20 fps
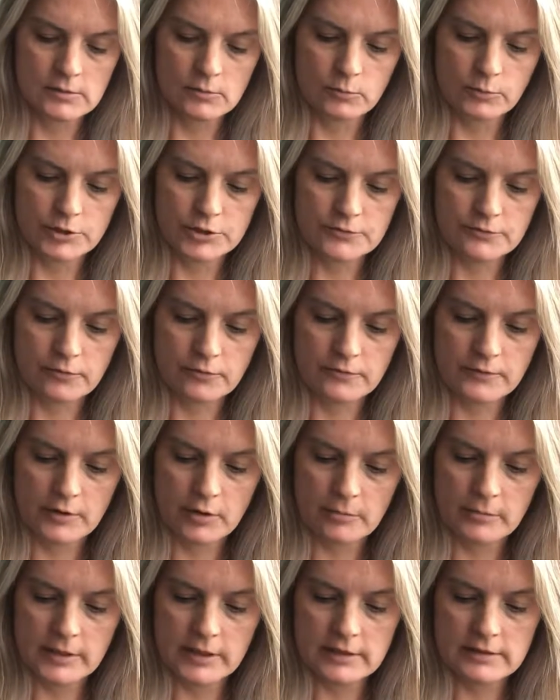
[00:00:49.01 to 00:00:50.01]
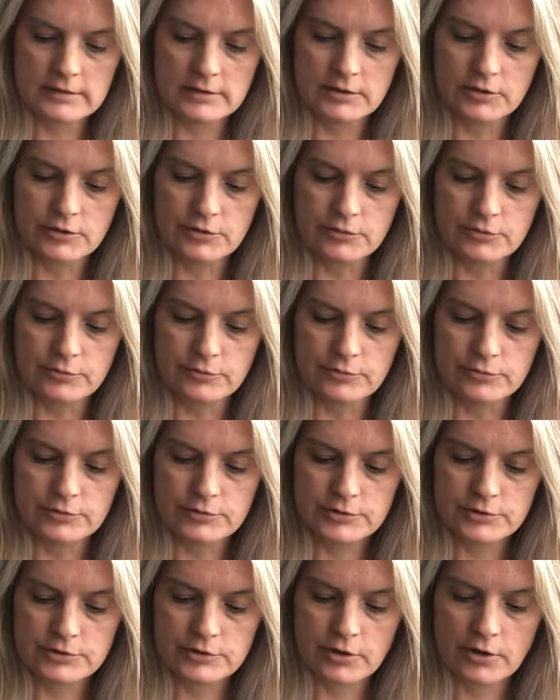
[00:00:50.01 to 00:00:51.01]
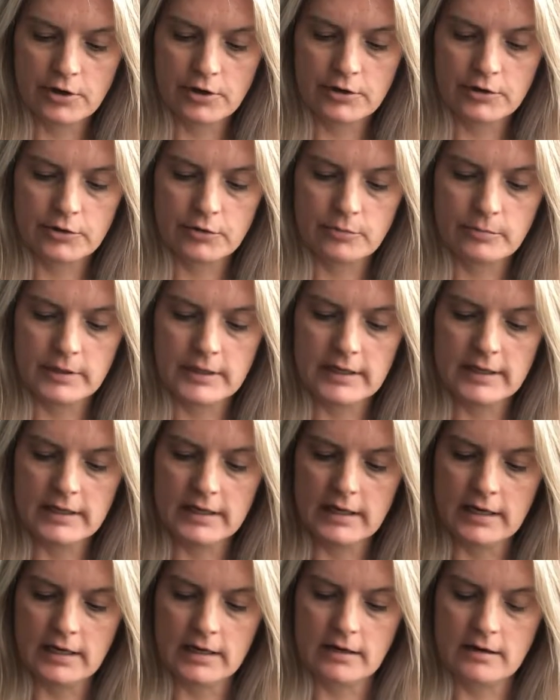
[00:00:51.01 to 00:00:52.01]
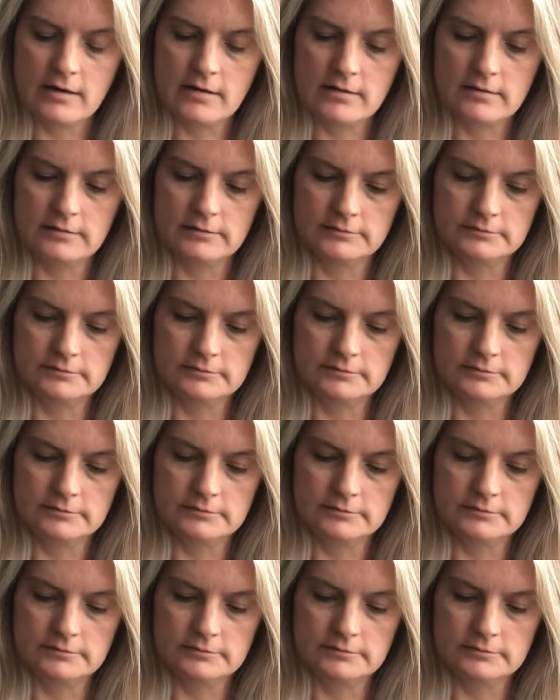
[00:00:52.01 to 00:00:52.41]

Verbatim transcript: Wish fulfillment, a new start, new beginning.